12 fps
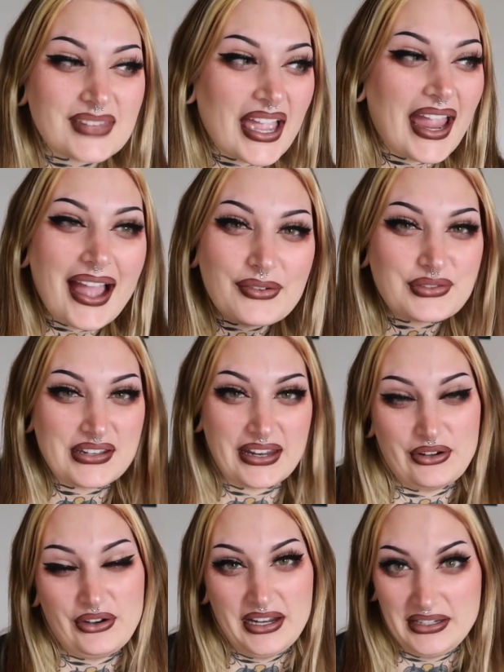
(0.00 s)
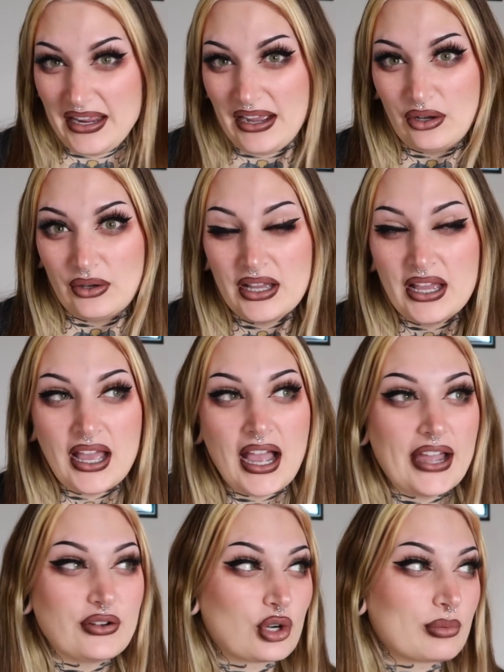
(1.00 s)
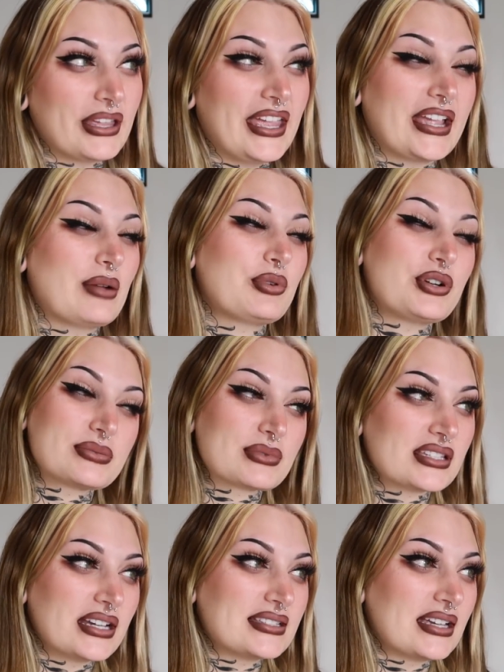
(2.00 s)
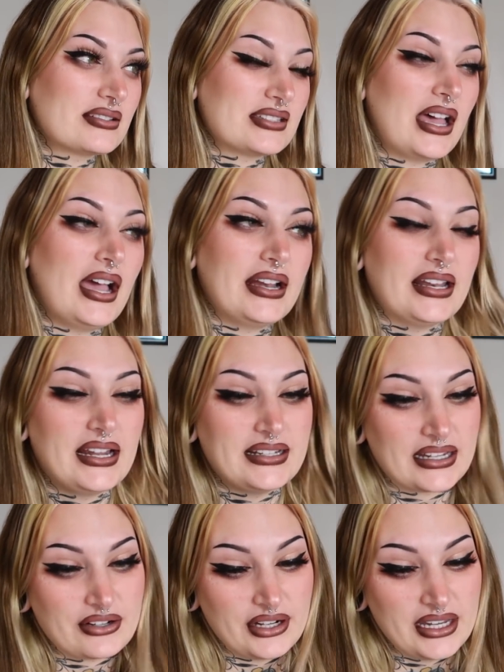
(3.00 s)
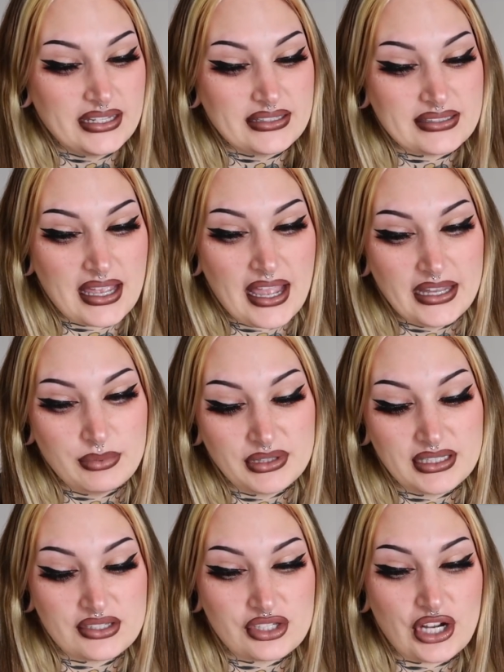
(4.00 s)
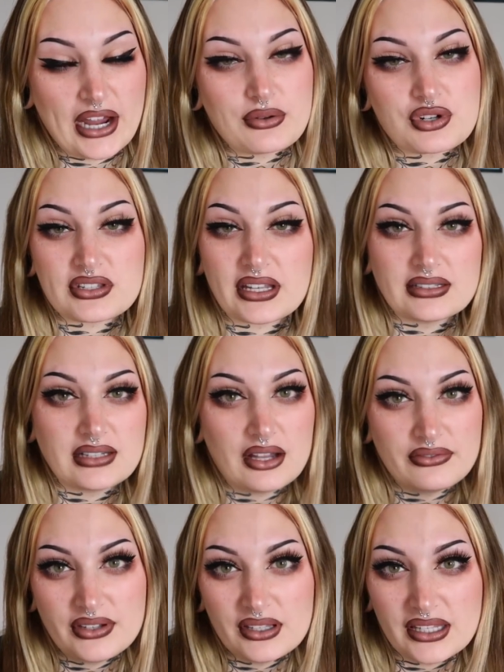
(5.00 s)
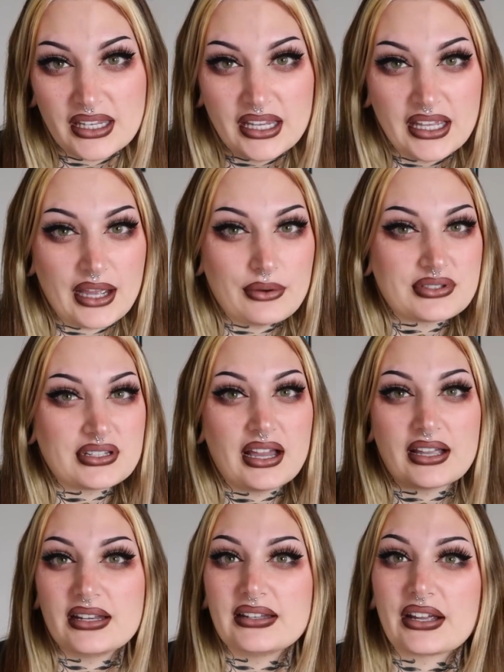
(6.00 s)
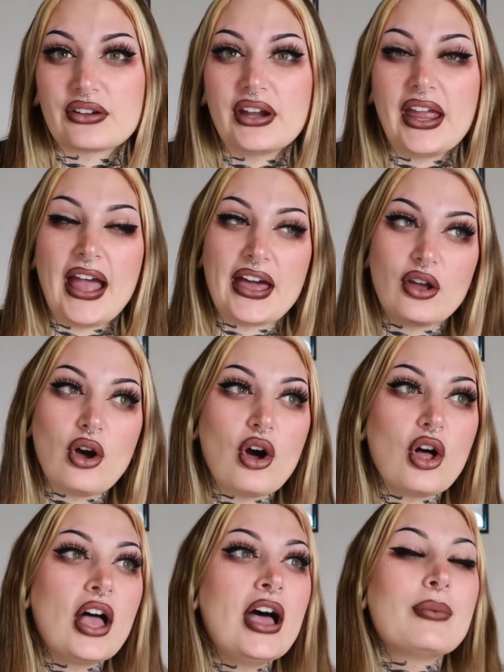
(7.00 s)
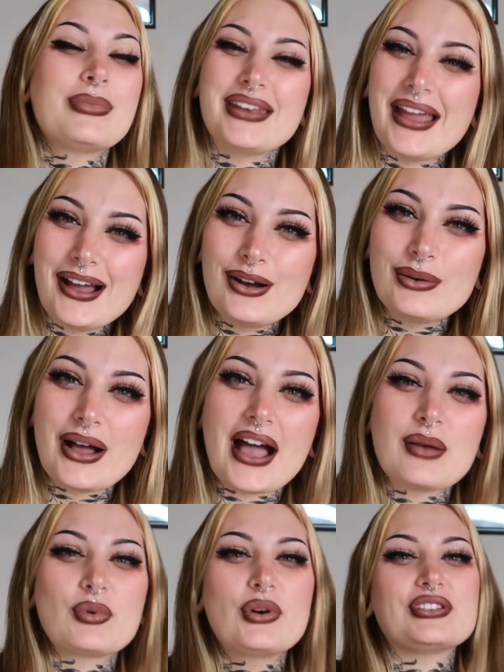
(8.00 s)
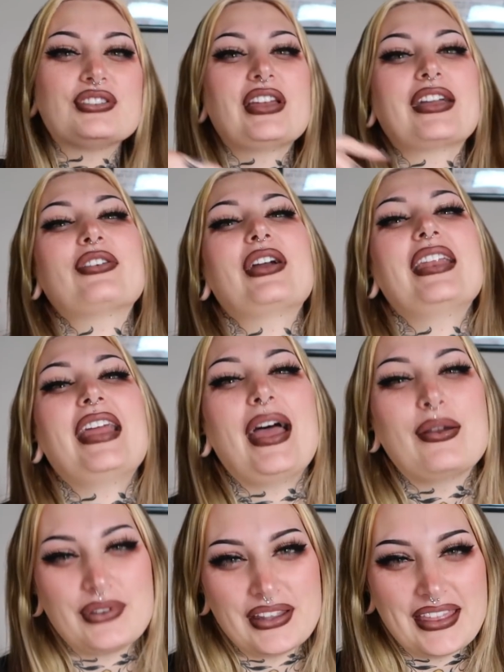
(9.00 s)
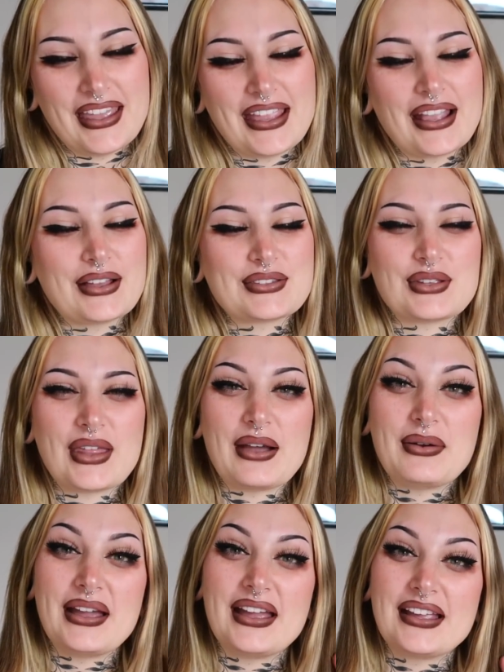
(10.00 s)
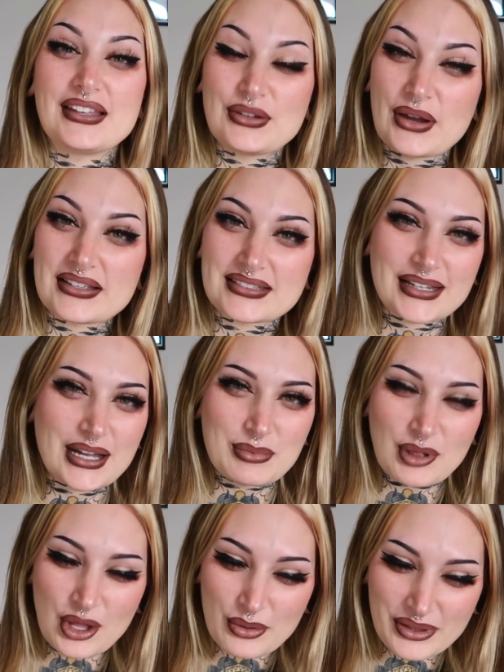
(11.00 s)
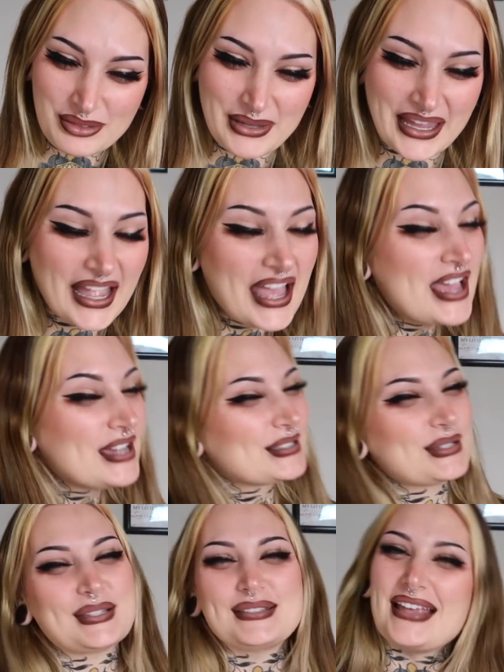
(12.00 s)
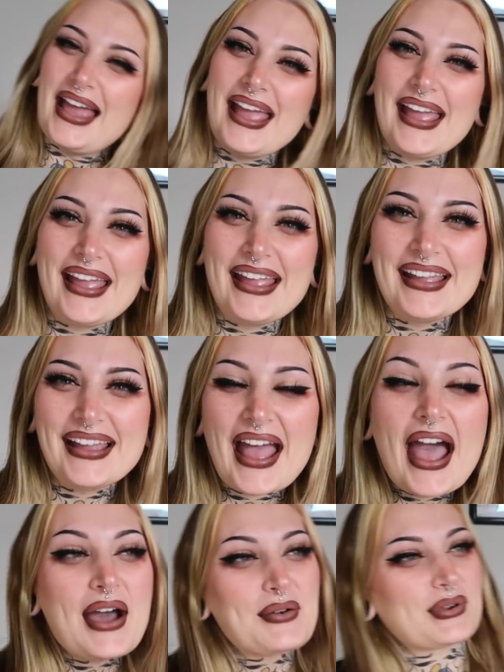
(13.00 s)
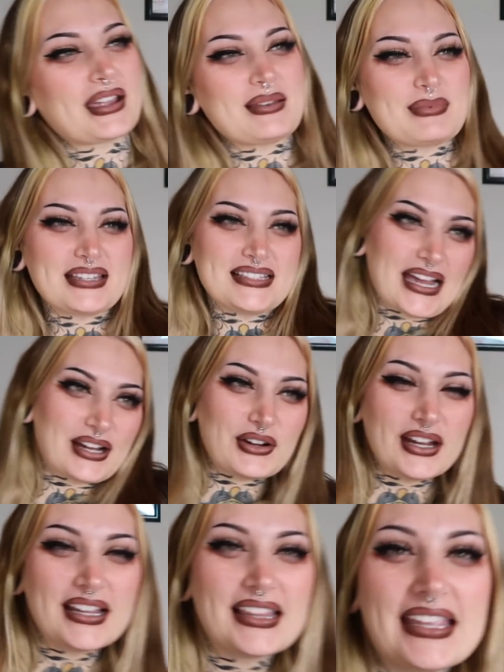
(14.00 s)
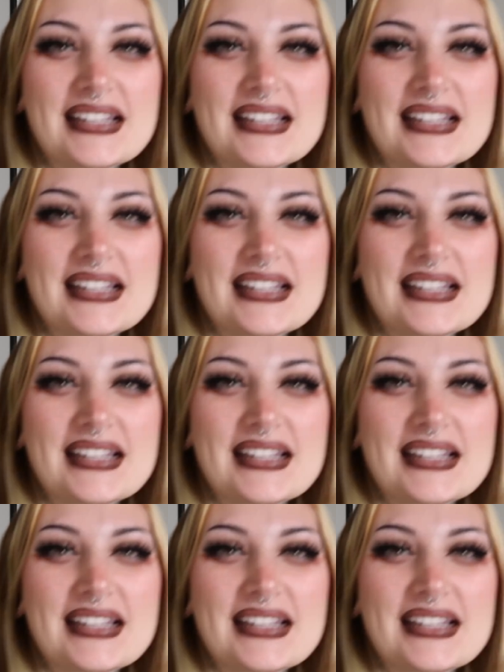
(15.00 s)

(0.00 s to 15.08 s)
I have to decorate now. I normally hang up Christmas lights outside and I decorate inside, but this year I was just like not feeling it. I was not gonna decorate at all, but now I'm going to decorate everything so that way you guys can come along with me. So today we're gonna be decorating the